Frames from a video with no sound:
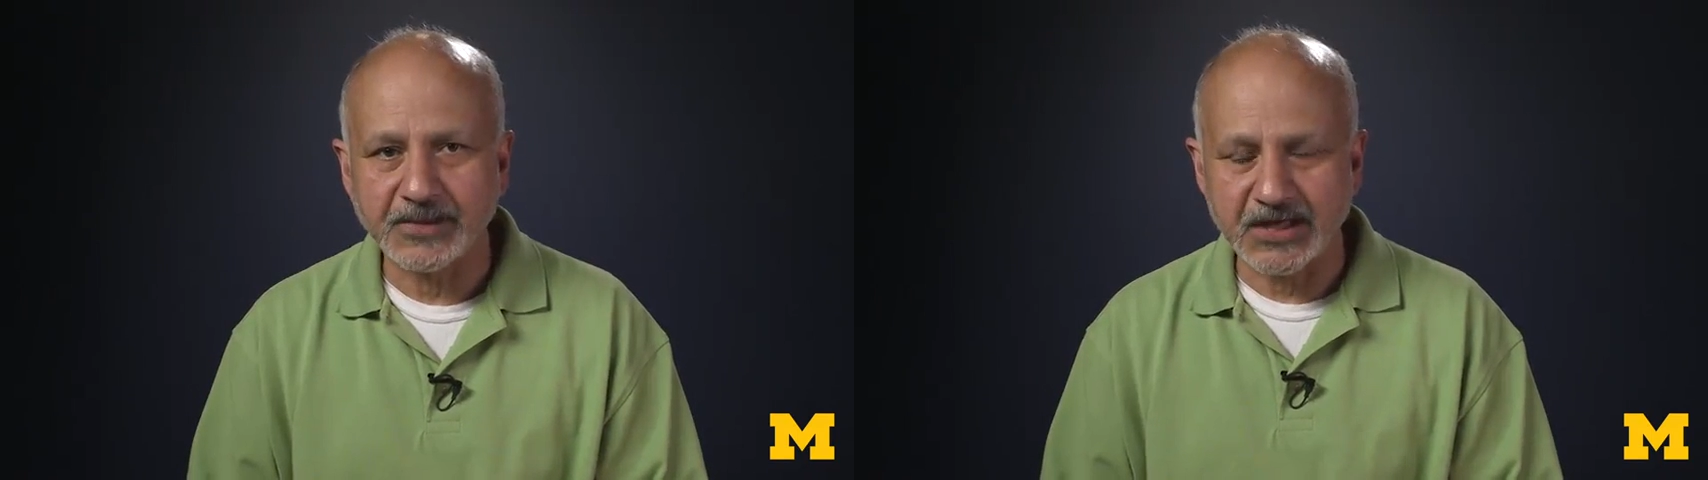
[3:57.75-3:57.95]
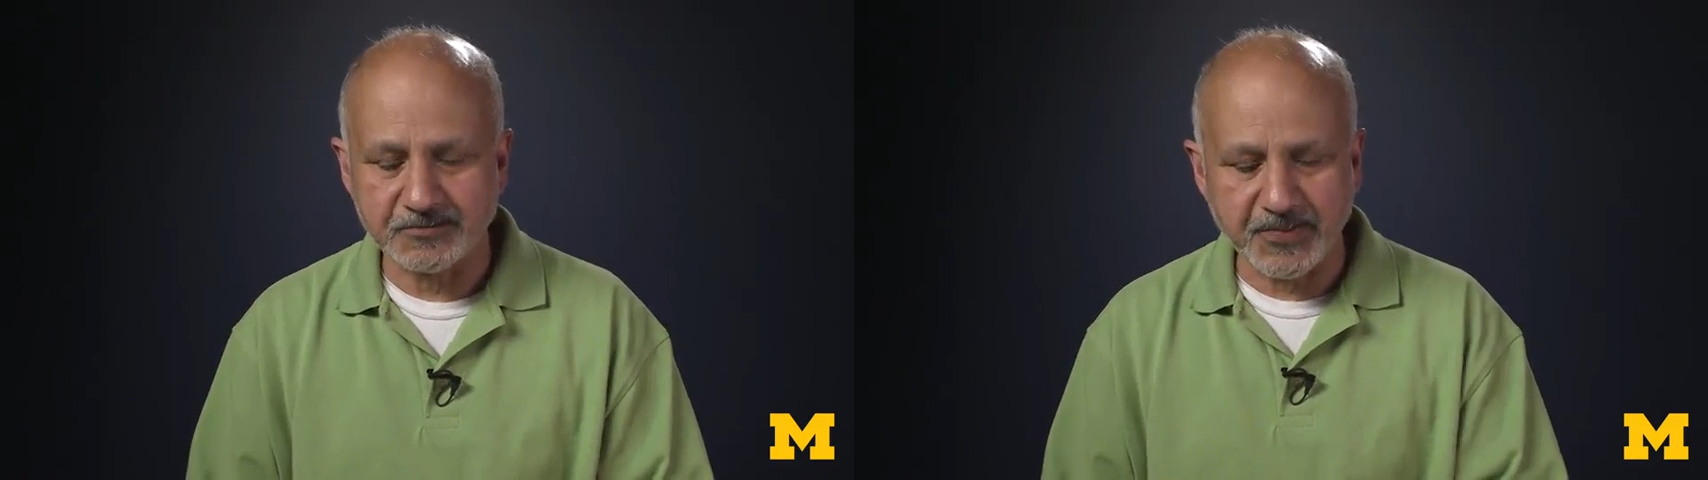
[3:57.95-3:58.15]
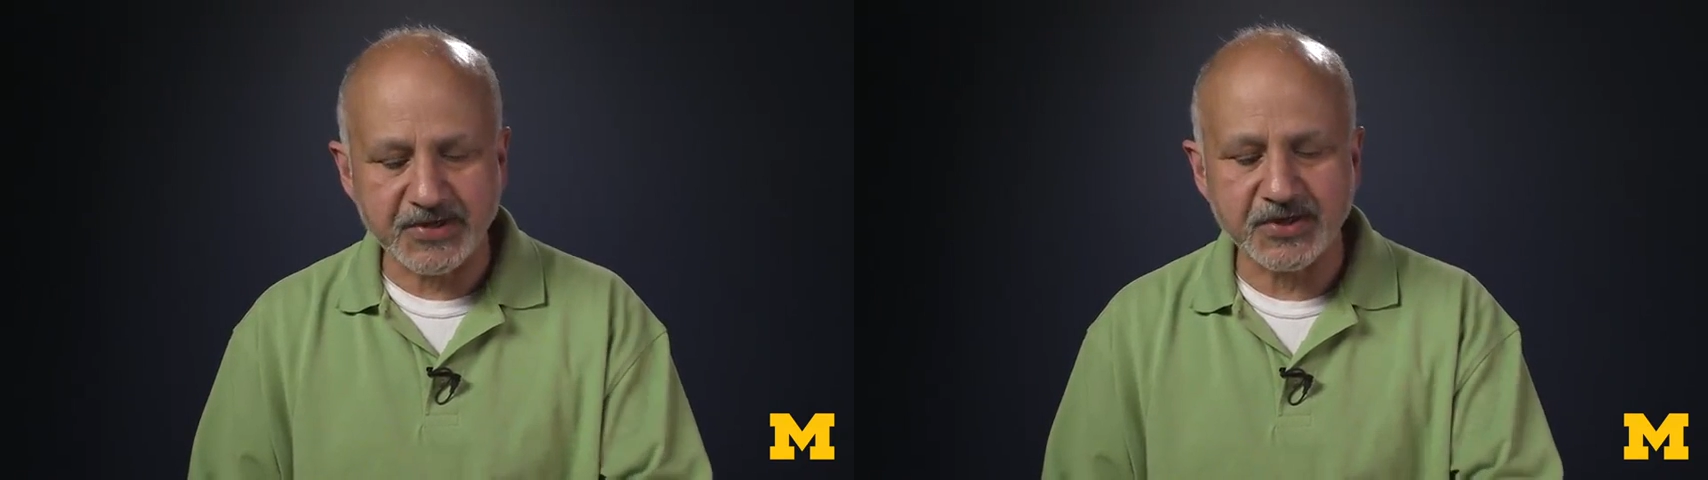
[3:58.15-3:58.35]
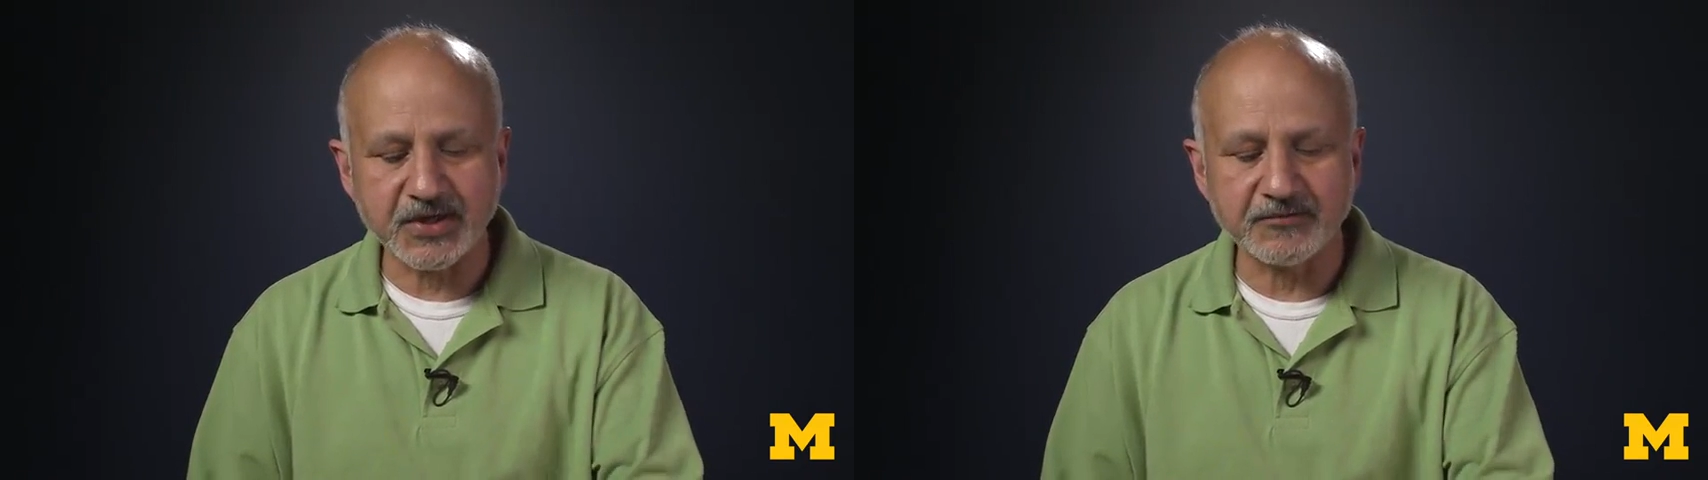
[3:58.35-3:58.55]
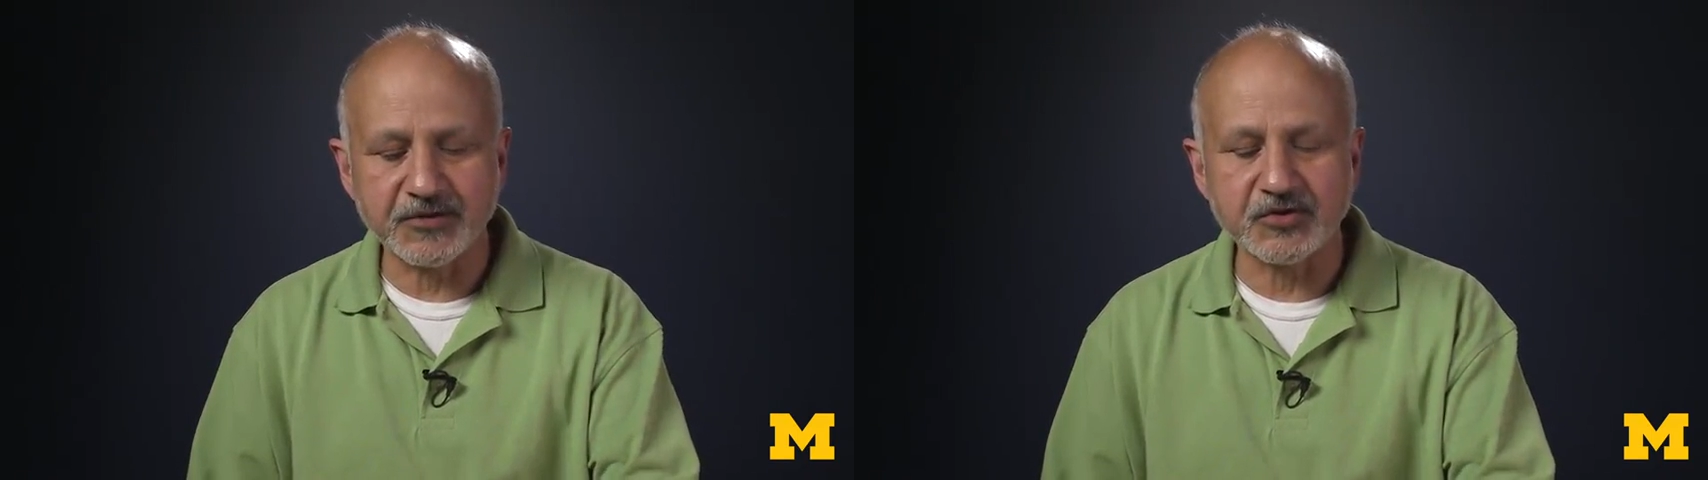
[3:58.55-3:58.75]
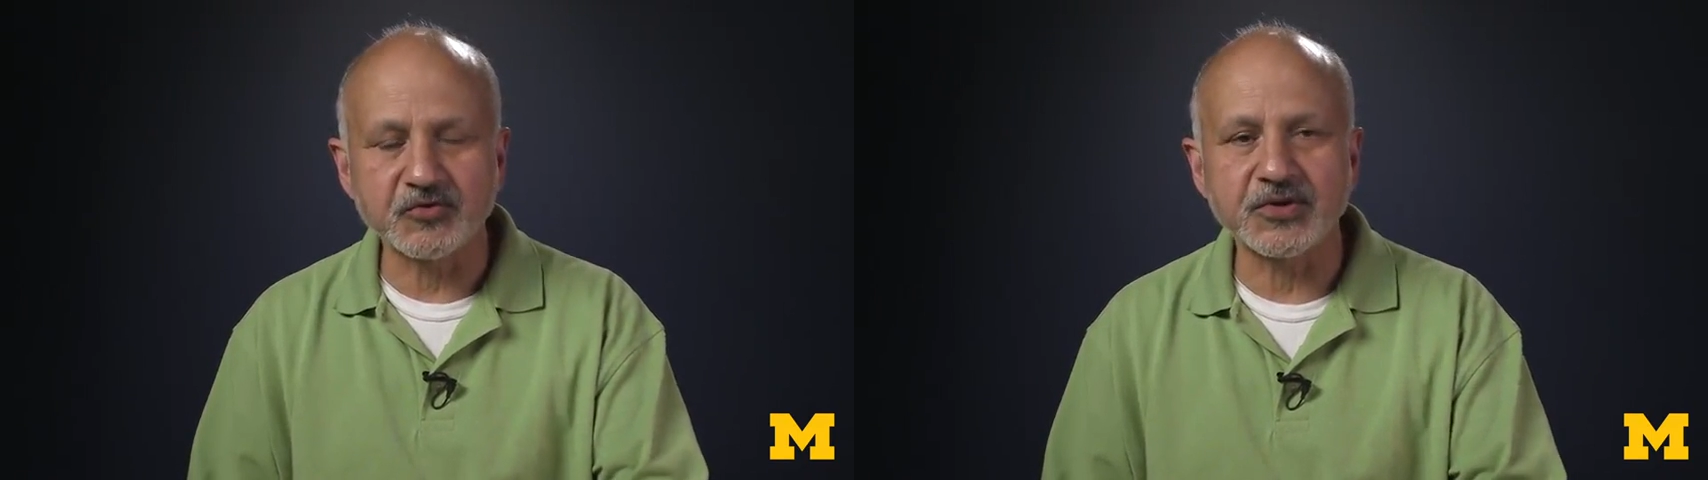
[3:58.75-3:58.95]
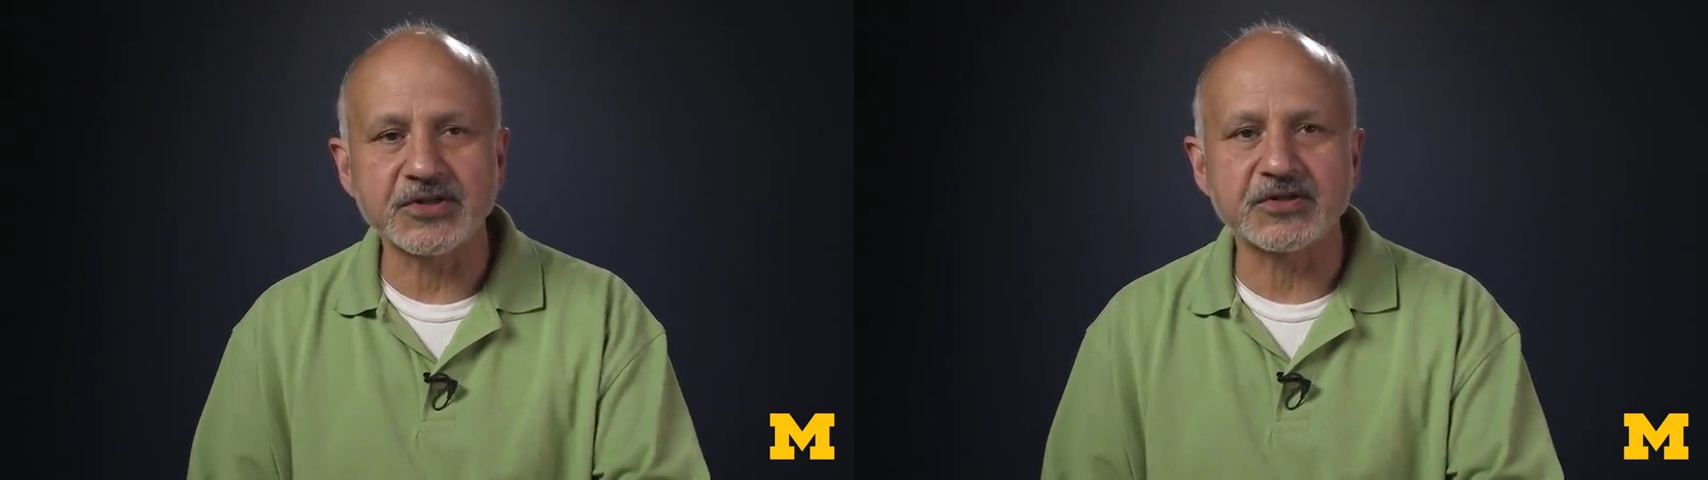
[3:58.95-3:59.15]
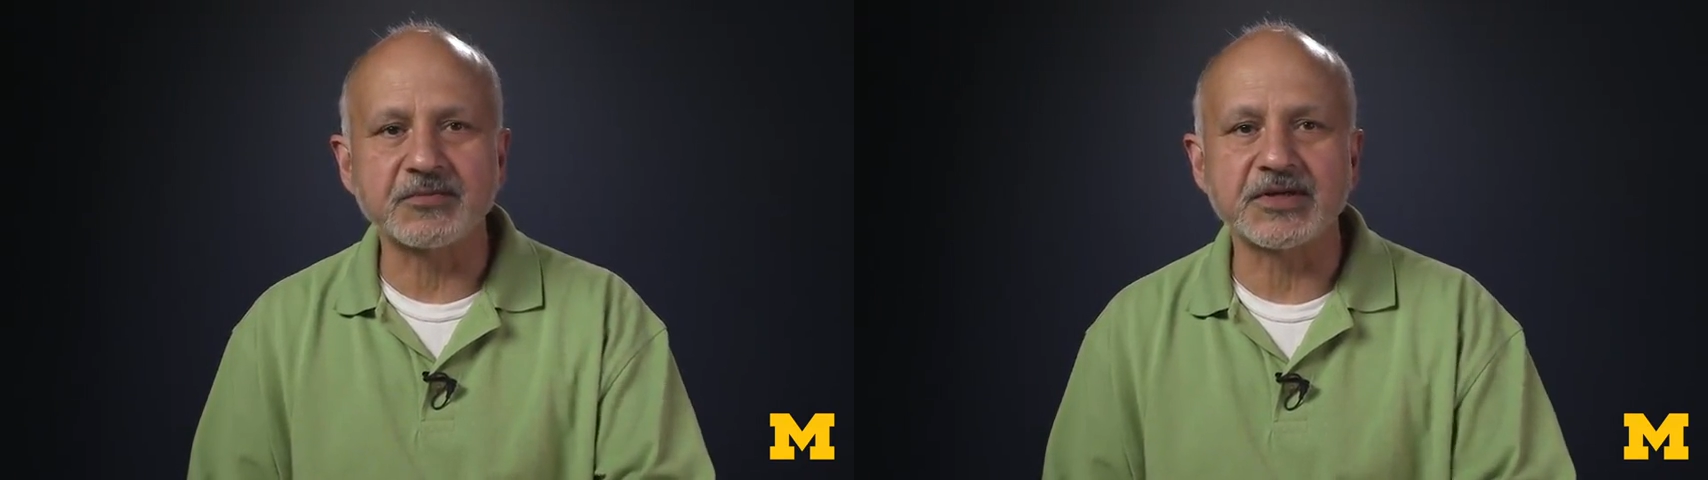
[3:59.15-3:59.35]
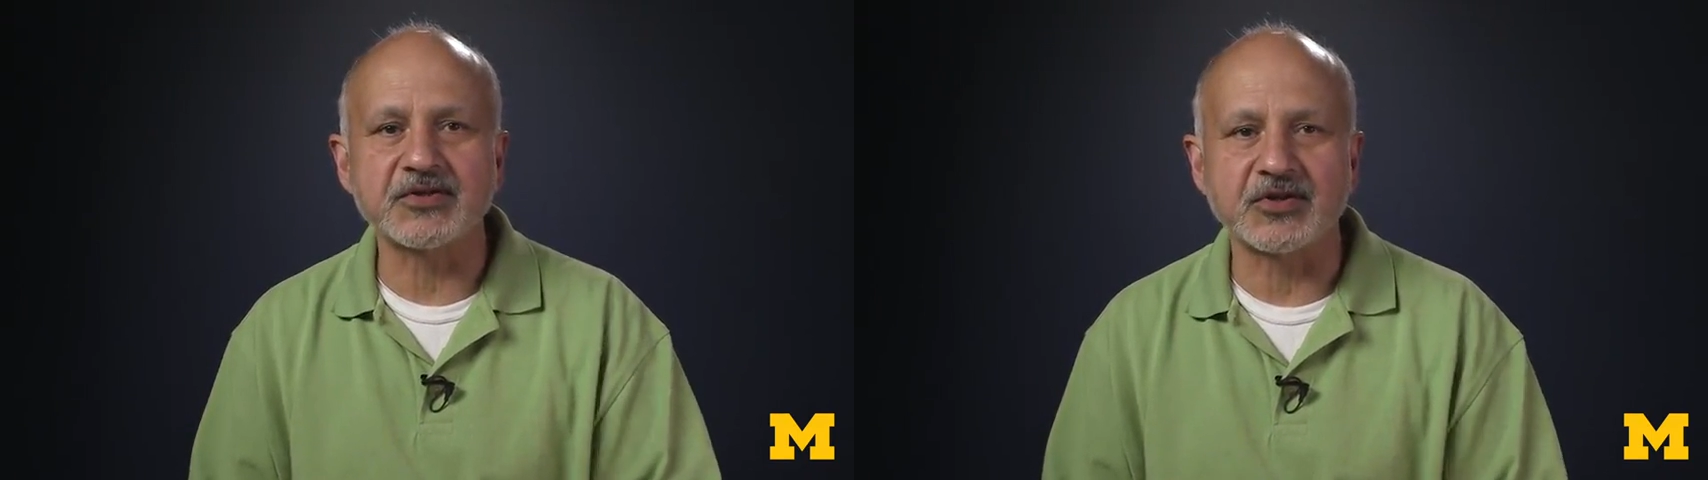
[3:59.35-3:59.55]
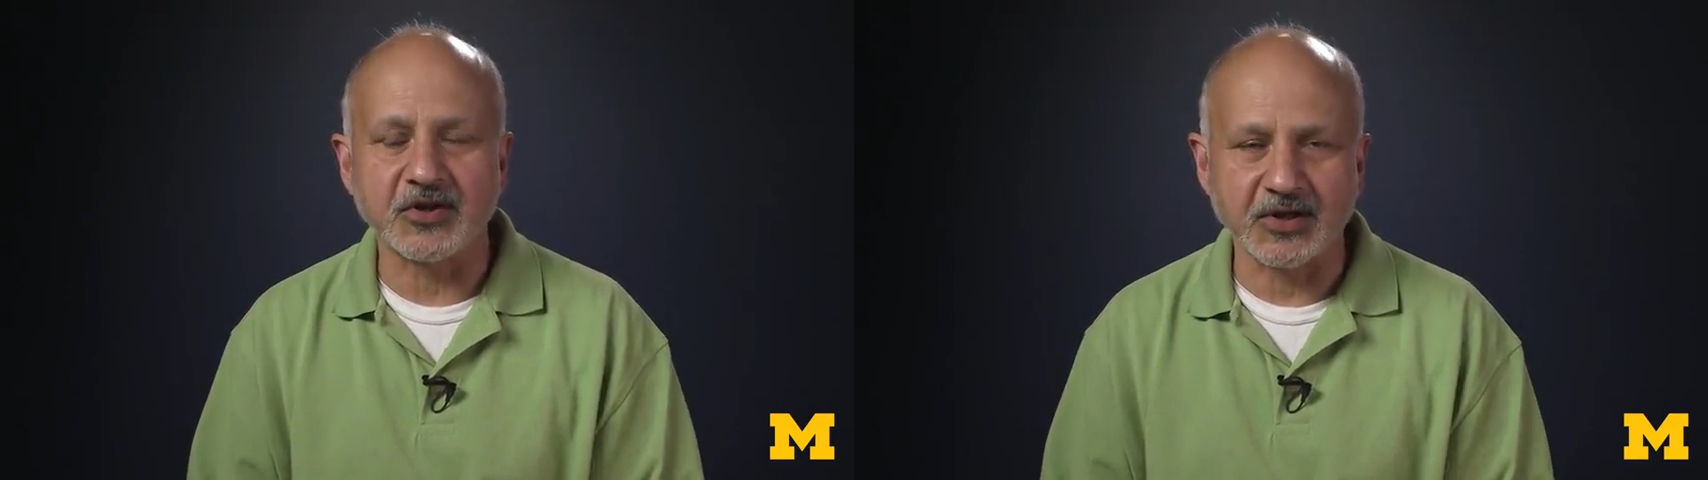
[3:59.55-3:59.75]
Especially if the two instruments
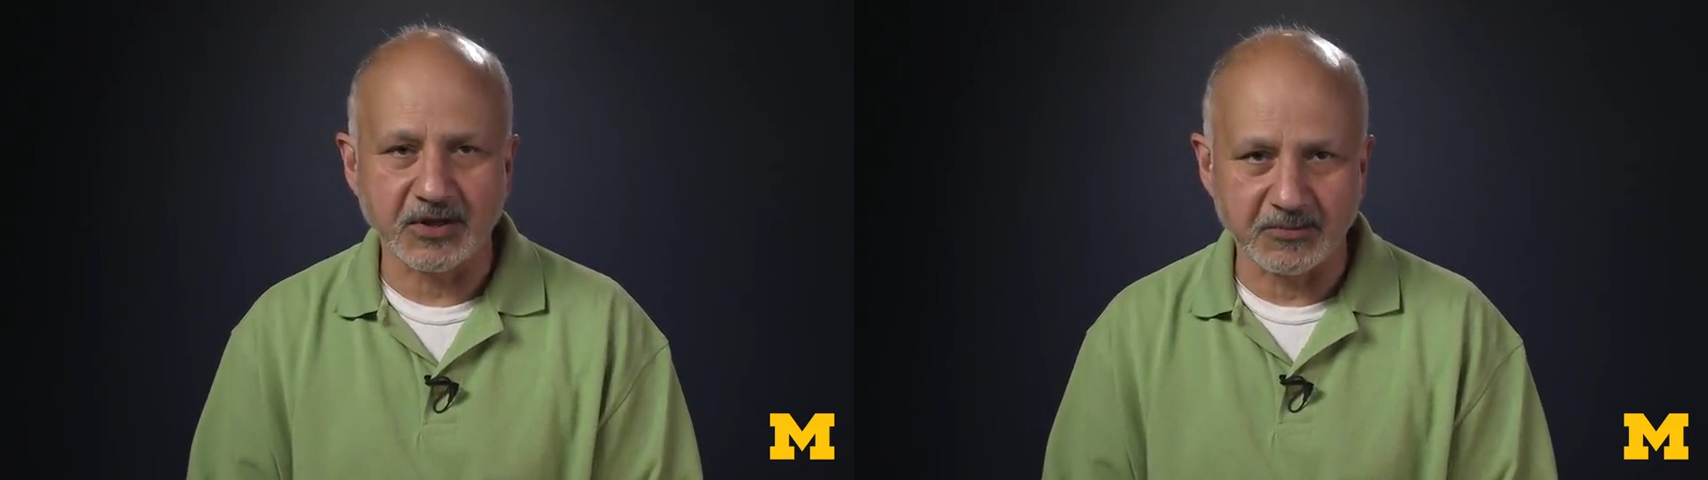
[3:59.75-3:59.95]
you're talking